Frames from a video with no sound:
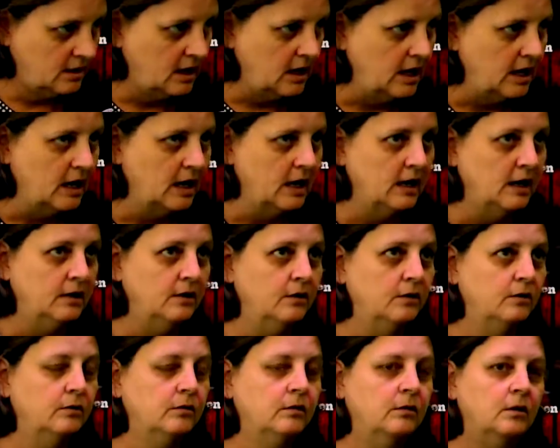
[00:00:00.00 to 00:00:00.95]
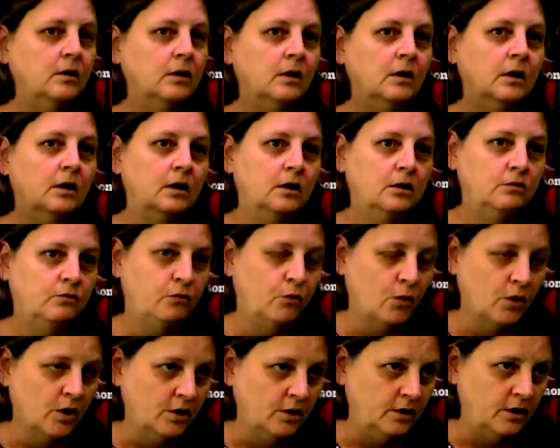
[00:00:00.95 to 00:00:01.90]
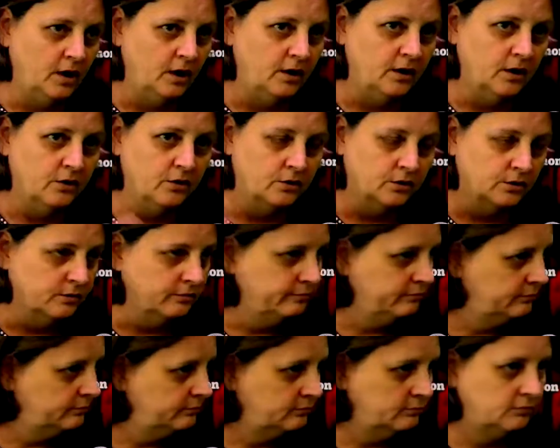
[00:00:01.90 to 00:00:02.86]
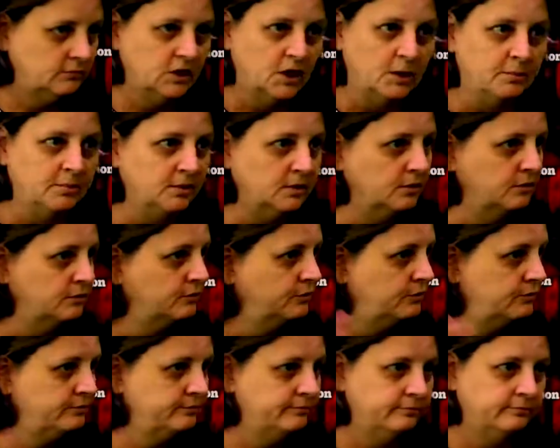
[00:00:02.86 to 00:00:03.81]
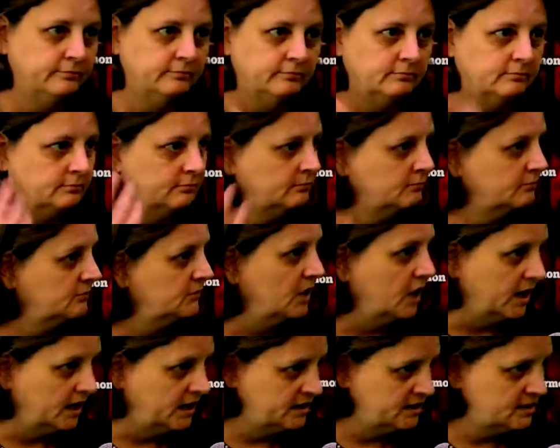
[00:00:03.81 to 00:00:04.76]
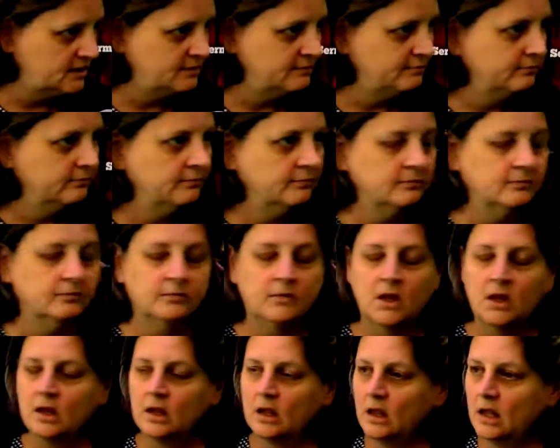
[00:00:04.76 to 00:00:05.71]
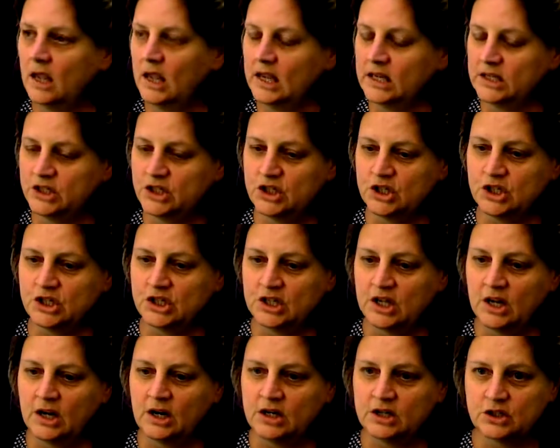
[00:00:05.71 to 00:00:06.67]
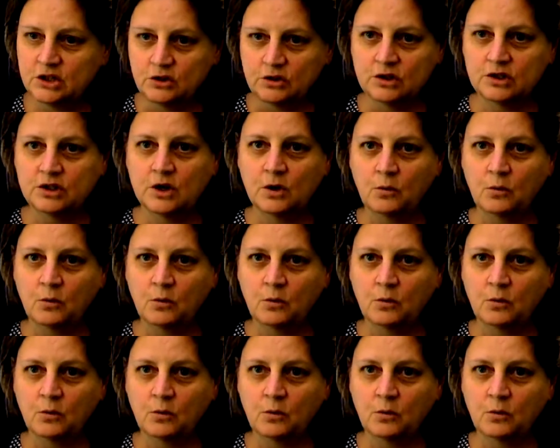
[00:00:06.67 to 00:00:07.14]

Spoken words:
and for another couple of nights." And she said, "As soon as